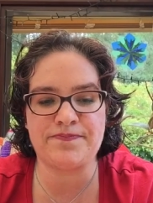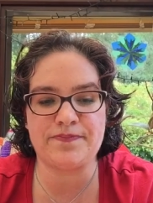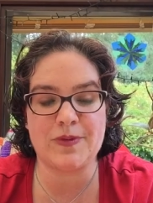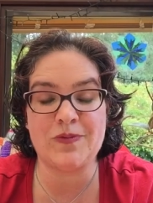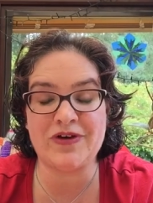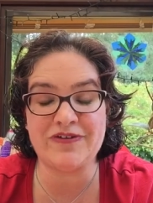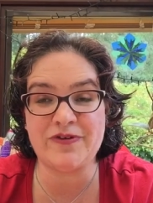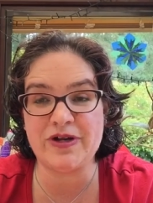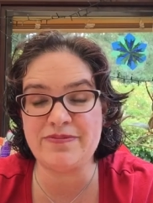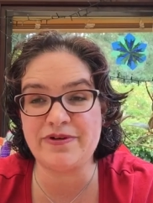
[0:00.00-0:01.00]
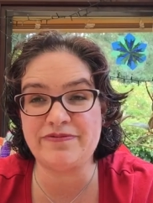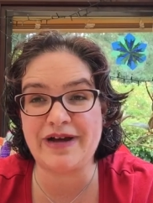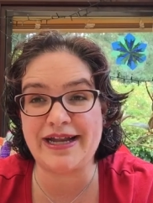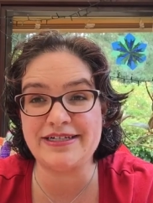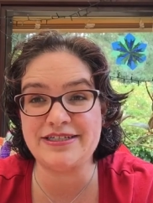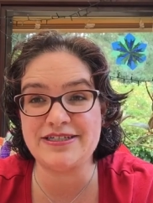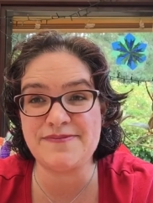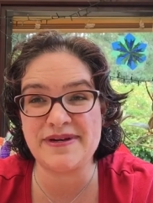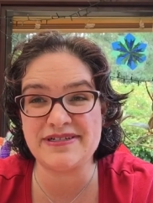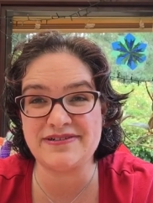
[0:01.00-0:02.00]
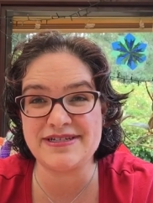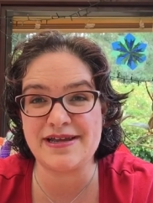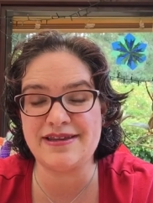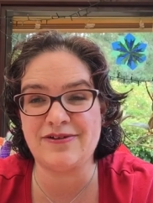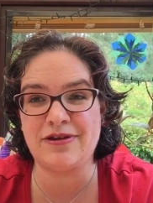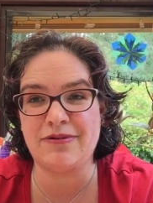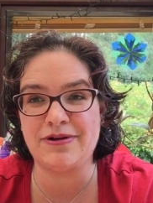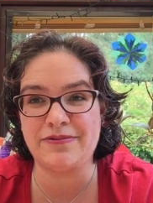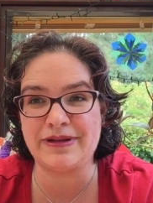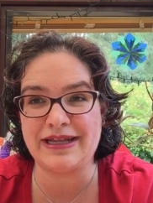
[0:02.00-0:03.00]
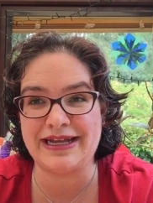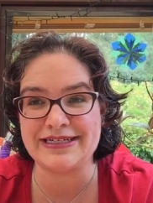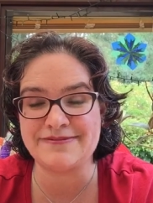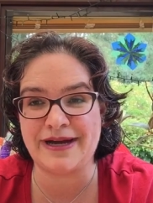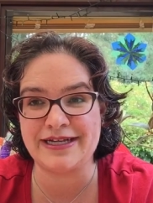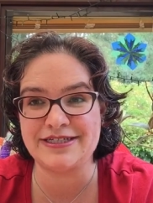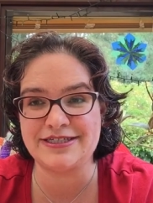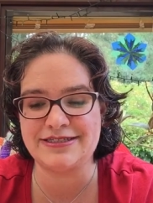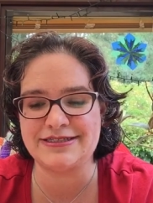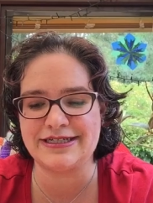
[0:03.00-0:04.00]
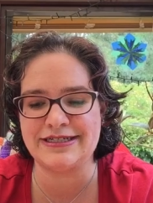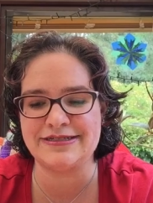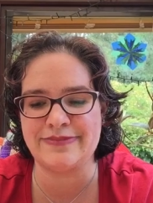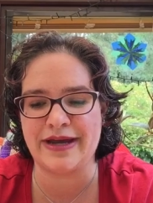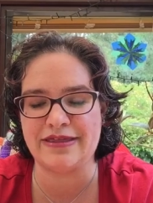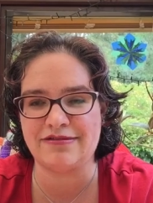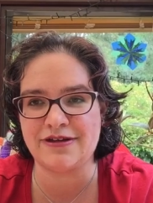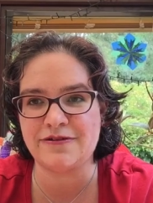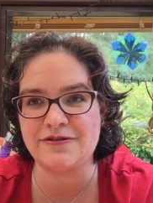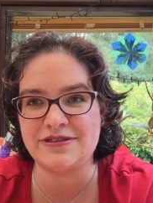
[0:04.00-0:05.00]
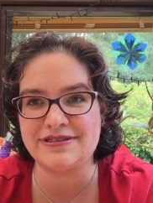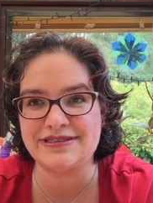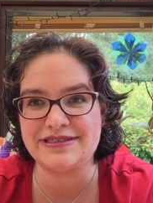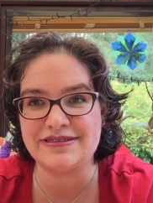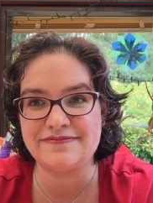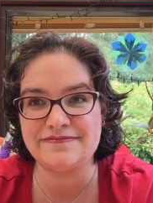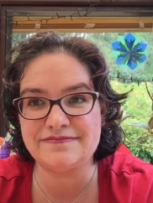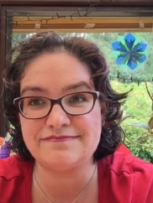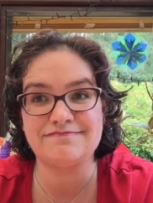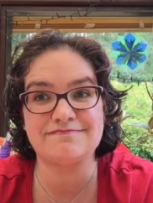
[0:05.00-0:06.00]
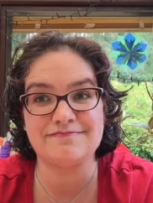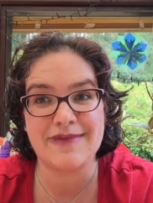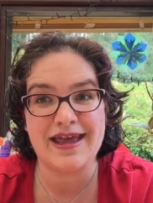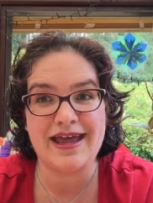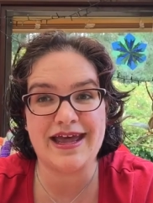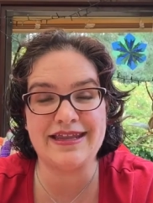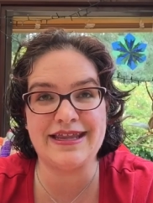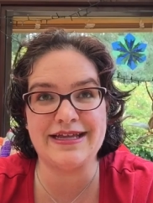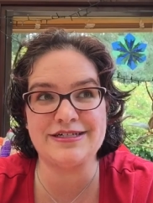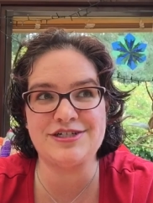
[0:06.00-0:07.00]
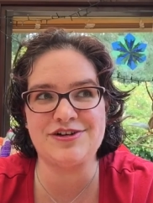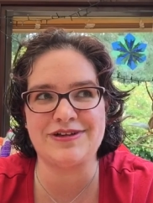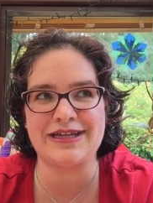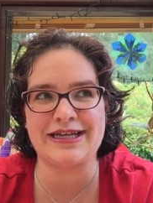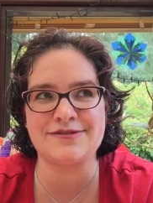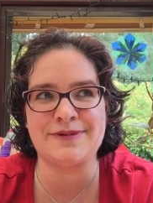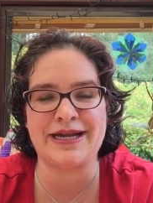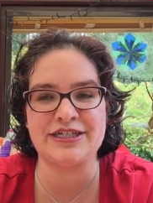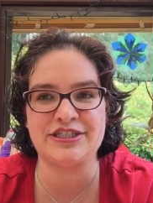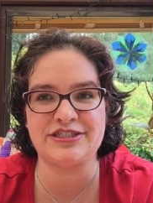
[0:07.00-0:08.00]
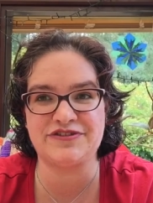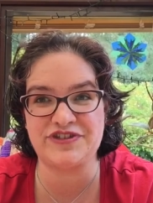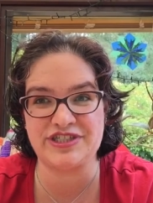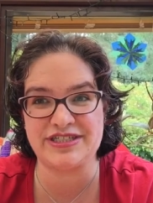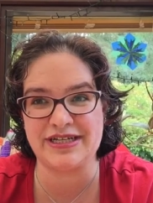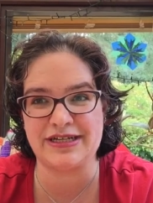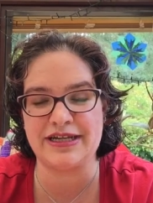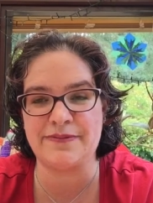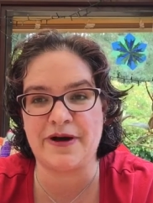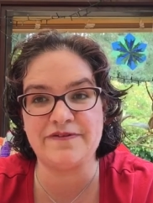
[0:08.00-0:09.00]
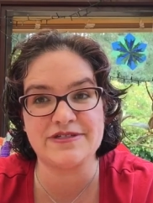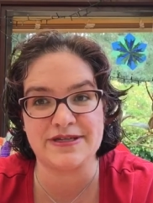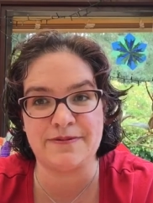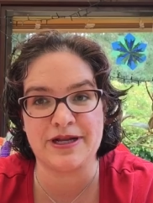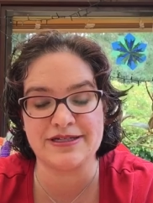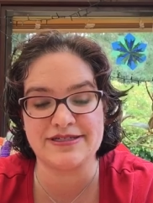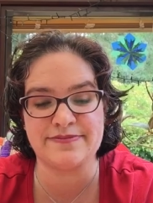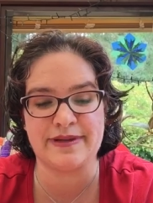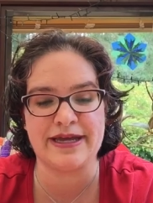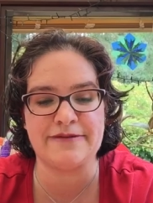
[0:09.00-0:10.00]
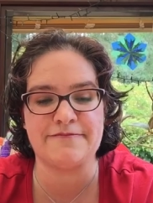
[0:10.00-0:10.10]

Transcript: We've got a fair number of radishes, but it turns out the only one who really likes radishes is my 3-year-old. And then she only likes radishes if she's stealing them off of someone else's plate,